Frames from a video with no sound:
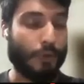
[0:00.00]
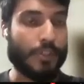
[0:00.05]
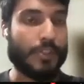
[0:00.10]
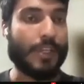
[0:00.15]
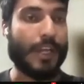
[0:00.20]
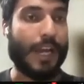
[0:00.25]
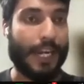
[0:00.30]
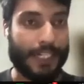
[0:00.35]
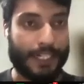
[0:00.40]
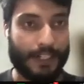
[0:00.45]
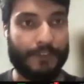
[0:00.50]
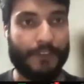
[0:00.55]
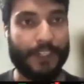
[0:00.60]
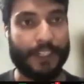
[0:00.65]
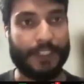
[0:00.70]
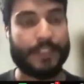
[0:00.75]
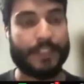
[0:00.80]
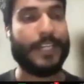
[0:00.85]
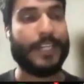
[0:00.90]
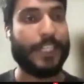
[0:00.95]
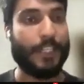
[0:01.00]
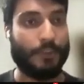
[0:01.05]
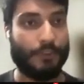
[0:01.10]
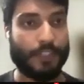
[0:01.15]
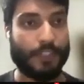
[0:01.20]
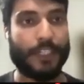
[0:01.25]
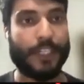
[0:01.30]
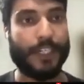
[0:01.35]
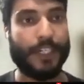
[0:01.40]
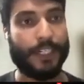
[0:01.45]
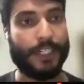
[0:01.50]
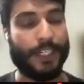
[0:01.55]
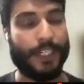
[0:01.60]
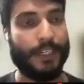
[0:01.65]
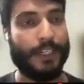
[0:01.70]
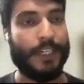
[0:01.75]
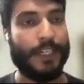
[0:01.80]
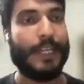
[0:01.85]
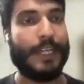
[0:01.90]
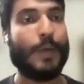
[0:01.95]
those artifacts that you
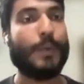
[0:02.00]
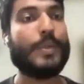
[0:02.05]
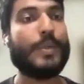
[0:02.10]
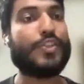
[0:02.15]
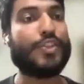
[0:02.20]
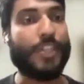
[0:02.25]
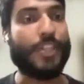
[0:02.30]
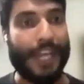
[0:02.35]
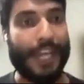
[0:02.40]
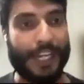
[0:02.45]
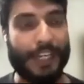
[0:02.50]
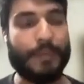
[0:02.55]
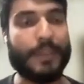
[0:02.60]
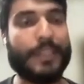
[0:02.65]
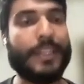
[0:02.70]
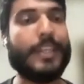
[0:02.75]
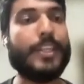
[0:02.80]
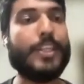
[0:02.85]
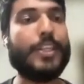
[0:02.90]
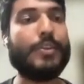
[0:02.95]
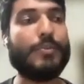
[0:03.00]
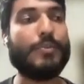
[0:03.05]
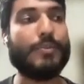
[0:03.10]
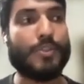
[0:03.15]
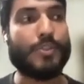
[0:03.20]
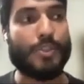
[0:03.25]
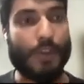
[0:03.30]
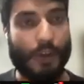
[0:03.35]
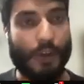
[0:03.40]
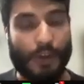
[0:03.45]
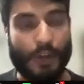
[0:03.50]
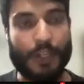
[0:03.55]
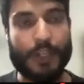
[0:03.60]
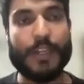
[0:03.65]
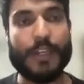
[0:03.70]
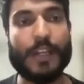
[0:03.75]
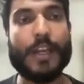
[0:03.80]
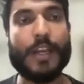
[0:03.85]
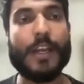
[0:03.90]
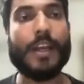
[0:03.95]
created, which can be then used
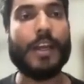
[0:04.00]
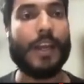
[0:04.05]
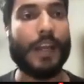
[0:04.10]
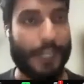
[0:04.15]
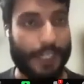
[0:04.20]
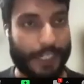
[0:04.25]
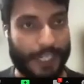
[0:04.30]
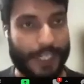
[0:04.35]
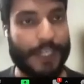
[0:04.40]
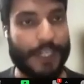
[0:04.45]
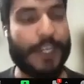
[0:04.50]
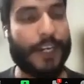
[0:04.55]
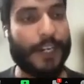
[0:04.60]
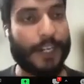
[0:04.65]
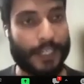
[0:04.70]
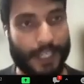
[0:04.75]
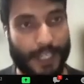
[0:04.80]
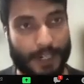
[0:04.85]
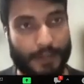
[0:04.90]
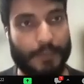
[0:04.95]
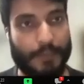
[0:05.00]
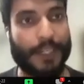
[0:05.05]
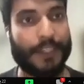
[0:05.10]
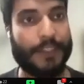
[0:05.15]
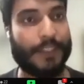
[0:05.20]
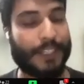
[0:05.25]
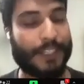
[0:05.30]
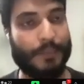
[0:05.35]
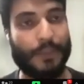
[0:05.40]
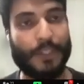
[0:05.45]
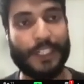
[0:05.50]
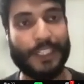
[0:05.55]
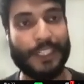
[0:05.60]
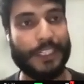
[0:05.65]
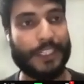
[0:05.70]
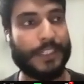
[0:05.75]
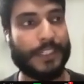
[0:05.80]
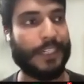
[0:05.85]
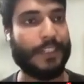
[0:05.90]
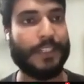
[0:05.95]
on again and again by the
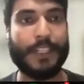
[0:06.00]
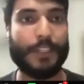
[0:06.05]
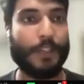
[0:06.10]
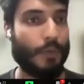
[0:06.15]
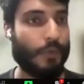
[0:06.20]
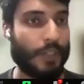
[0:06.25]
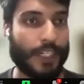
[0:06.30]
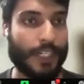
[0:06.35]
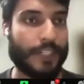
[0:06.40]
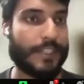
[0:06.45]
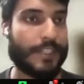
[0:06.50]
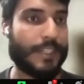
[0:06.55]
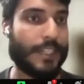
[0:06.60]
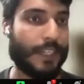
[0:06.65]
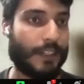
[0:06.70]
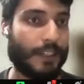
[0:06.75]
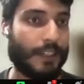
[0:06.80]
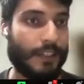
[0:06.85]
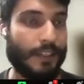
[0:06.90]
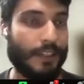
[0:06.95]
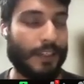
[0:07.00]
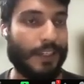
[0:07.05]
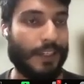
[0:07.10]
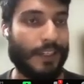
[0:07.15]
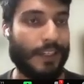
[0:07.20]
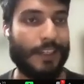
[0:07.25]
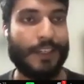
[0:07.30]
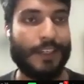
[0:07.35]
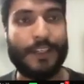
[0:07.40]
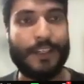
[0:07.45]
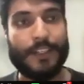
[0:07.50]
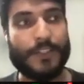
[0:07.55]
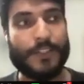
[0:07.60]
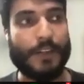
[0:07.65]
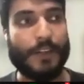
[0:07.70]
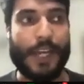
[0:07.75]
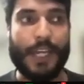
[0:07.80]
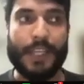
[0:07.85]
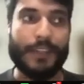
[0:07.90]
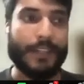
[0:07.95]
communities, and they don't get stale.
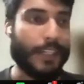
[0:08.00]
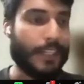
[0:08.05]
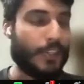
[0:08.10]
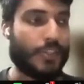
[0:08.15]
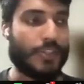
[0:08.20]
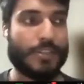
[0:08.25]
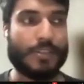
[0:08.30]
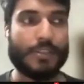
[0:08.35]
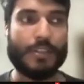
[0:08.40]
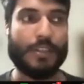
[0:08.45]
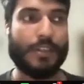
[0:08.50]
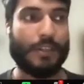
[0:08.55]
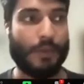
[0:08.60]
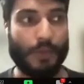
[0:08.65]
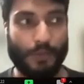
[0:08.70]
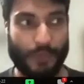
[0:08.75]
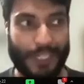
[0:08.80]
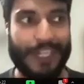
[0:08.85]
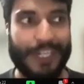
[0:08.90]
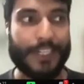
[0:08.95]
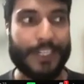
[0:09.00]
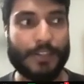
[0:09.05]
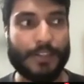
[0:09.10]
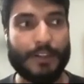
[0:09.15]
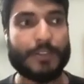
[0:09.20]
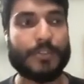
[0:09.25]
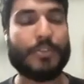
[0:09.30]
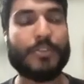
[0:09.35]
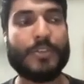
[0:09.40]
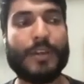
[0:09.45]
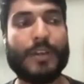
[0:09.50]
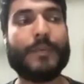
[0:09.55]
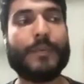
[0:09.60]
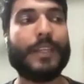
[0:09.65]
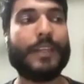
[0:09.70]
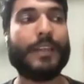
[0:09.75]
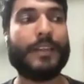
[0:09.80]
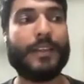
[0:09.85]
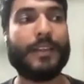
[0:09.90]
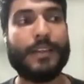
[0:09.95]
So I think it's that is also
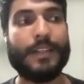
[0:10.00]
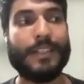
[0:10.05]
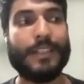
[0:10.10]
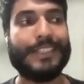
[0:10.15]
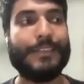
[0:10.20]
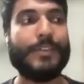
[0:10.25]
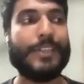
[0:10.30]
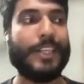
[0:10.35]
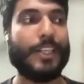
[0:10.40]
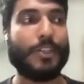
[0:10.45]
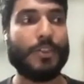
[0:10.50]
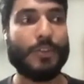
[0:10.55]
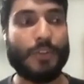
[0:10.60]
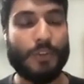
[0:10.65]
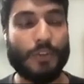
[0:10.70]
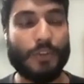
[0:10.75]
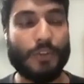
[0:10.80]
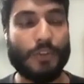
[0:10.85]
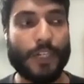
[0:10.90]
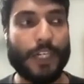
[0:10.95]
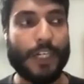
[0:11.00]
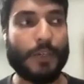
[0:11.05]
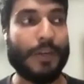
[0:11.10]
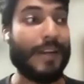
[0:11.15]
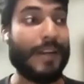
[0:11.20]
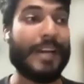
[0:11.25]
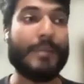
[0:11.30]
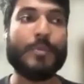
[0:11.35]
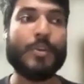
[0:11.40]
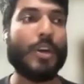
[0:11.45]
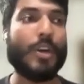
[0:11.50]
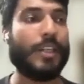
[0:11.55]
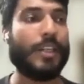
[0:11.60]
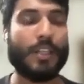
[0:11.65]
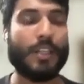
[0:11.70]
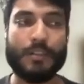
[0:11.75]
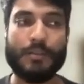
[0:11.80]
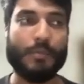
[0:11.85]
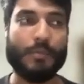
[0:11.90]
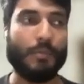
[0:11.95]
something that we need to look into. And I'm
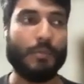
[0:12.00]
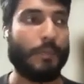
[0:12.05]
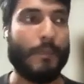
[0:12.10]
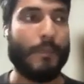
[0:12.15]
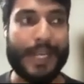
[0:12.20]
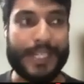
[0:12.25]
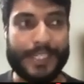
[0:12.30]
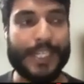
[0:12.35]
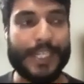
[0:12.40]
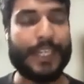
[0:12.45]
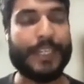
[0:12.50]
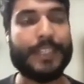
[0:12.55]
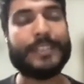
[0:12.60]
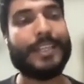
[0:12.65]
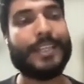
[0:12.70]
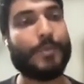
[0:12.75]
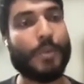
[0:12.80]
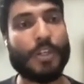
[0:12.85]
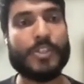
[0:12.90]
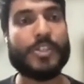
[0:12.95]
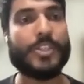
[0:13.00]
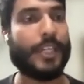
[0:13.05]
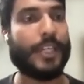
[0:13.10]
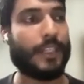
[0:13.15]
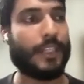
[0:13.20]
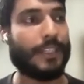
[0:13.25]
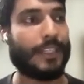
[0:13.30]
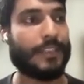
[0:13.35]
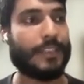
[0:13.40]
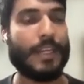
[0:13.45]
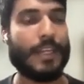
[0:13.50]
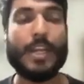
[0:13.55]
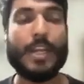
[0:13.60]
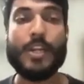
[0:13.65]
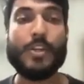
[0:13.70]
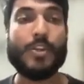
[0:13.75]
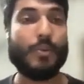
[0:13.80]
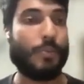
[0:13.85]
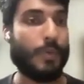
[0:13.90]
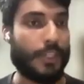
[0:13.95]
not, by saying this, I'm not saying that